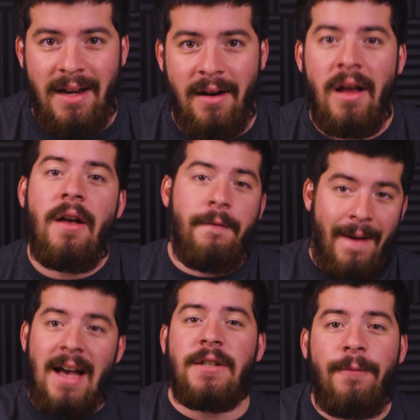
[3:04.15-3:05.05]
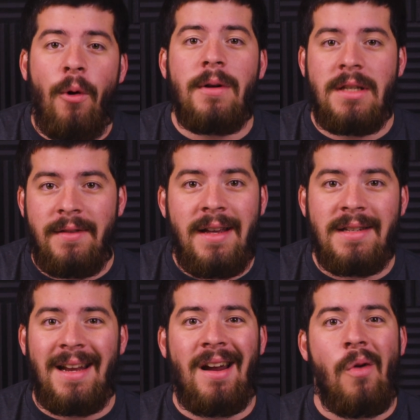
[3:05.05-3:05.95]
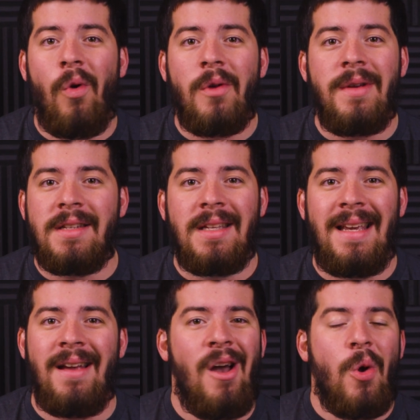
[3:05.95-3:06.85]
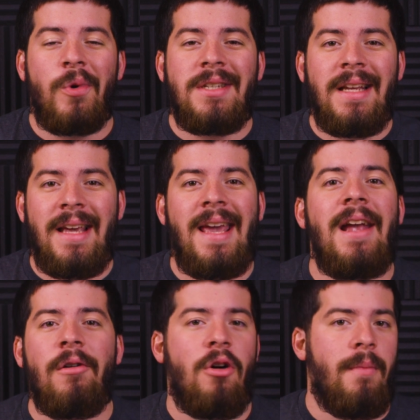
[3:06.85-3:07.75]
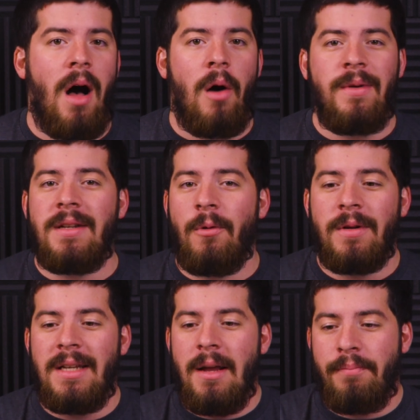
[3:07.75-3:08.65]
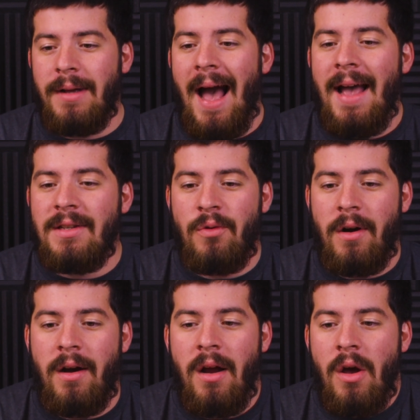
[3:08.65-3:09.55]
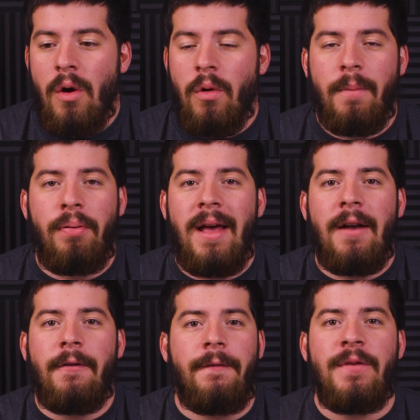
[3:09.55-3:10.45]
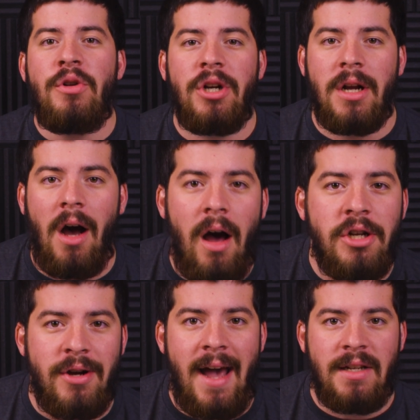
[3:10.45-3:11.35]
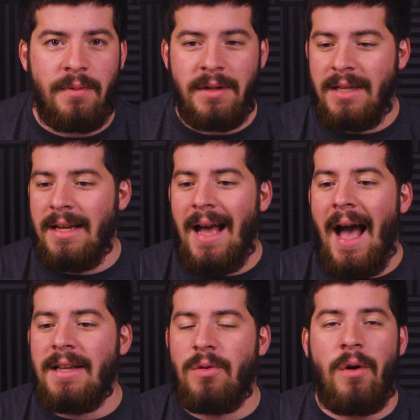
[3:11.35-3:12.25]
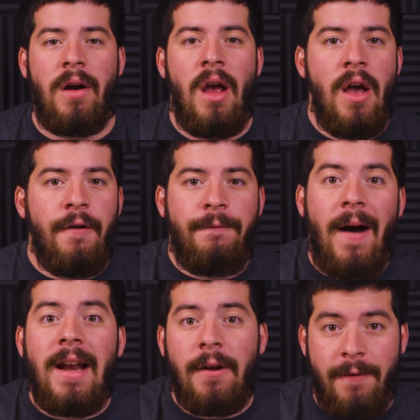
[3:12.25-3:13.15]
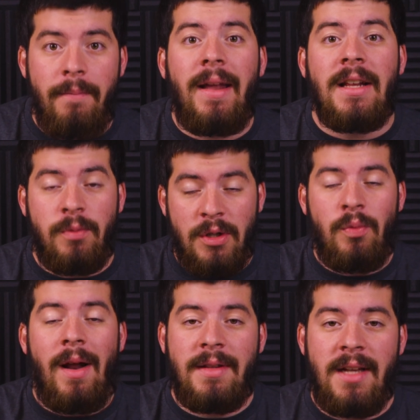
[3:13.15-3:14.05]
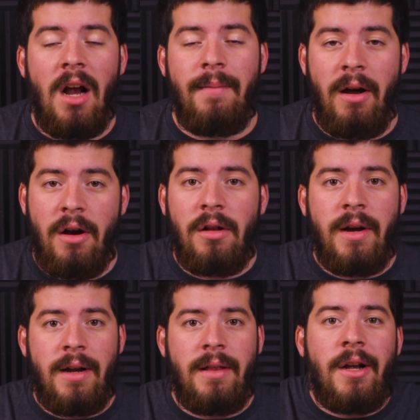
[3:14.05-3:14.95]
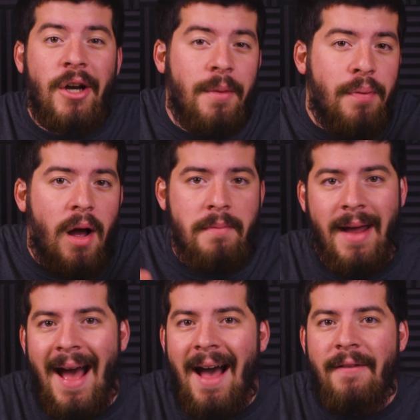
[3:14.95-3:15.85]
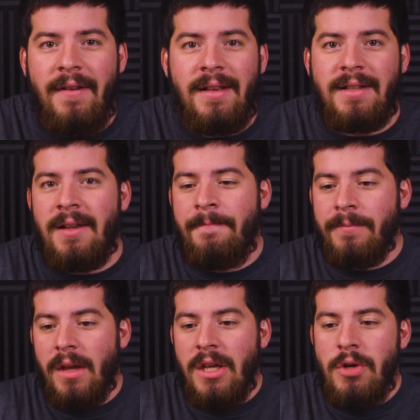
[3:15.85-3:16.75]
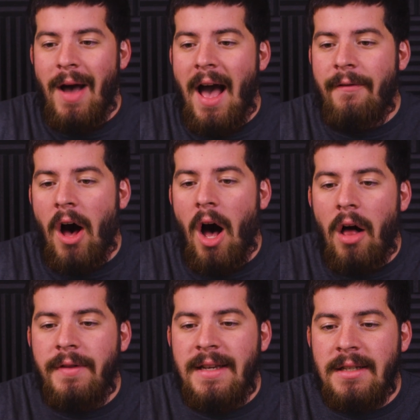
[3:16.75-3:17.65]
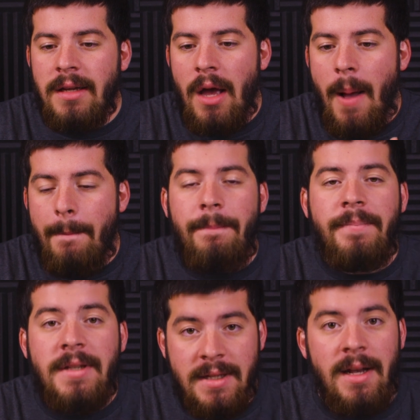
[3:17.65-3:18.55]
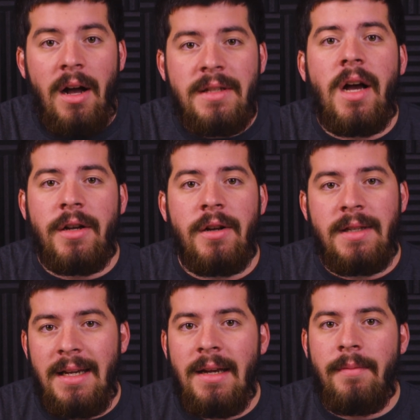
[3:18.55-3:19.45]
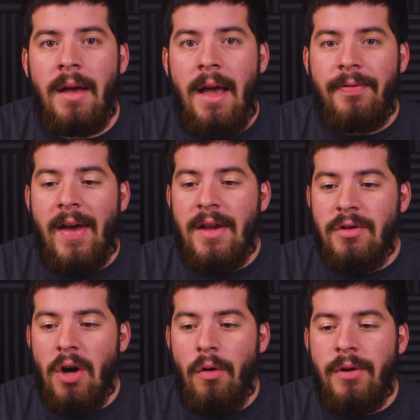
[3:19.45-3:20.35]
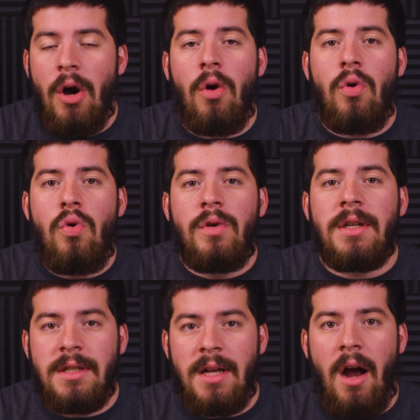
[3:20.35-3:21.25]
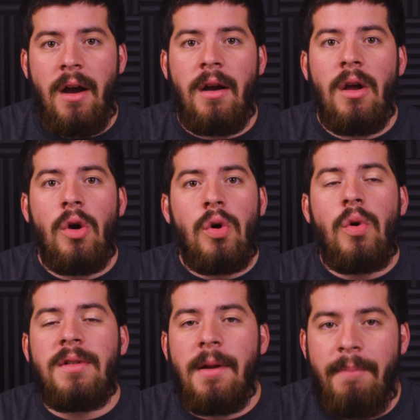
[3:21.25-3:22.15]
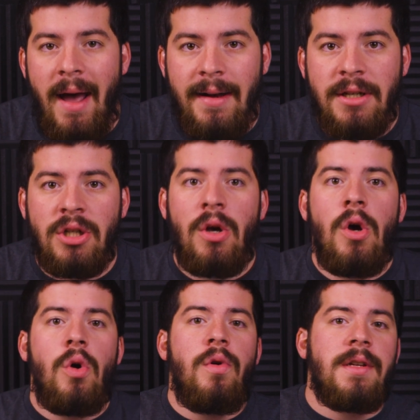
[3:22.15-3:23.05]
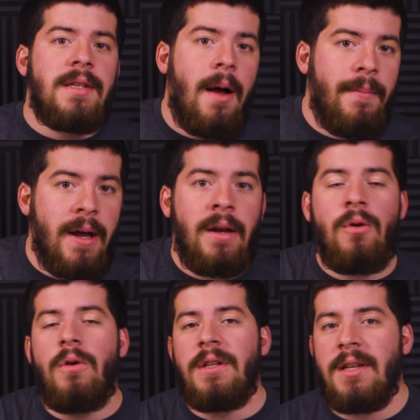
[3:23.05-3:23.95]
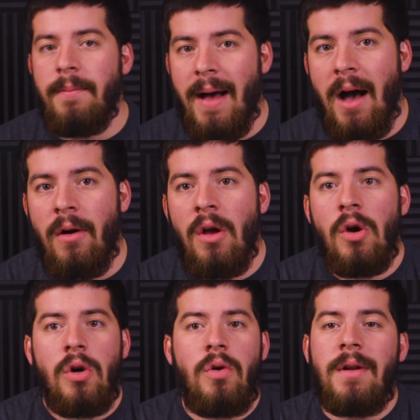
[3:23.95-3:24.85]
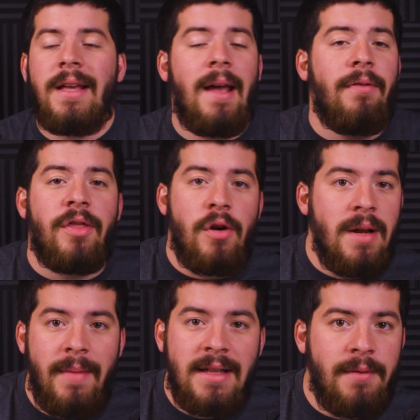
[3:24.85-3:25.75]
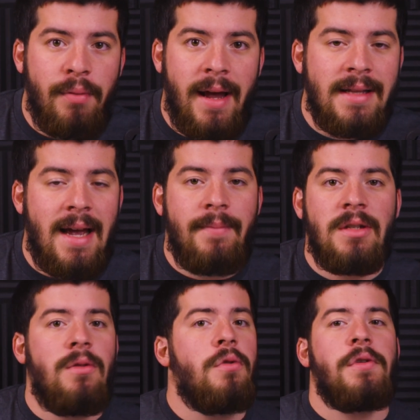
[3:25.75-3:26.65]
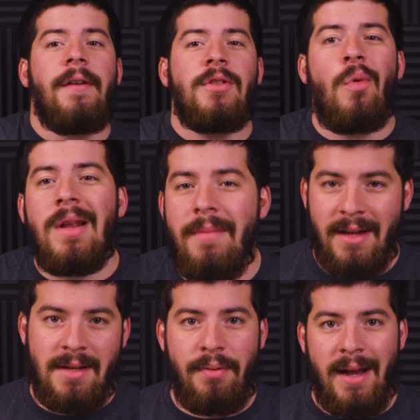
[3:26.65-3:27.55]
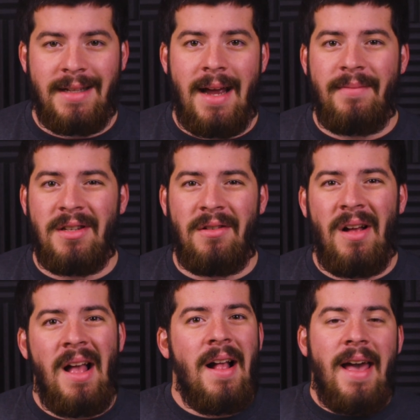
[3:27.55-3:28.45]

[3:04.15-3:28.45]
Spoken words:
year. Fast forward to this year, and what do we see? We're seeing hero ball. We're seeing guys who are playing for future contracts. We're seeing guys who are fighting for minutes, which is what I was talking about earlier. The good problem to have is you have all these studs on your team that you don't know who to start, who to bench, who to sub in, who to sub out, who to give 30 minutes of playing time to, who to give 20 minutes of playing time to.